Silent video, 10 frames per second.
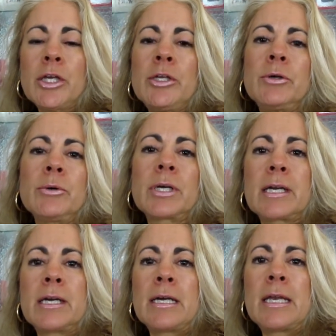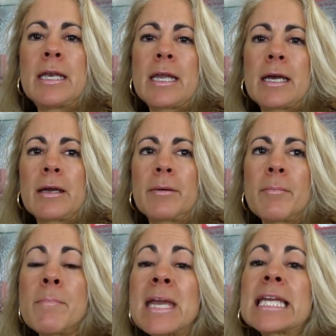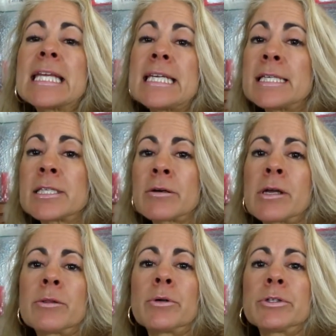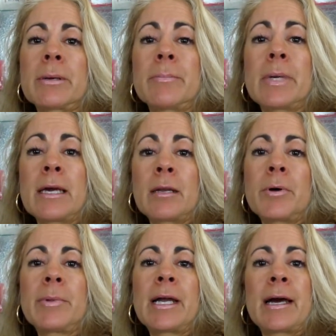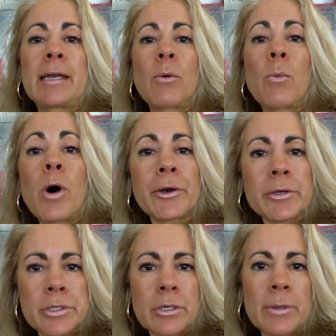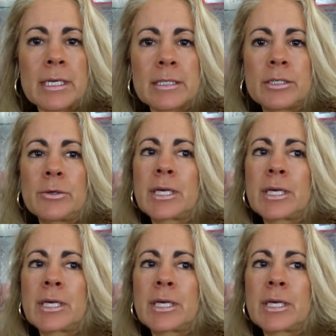you can make it easier on the older animal by adding water to it.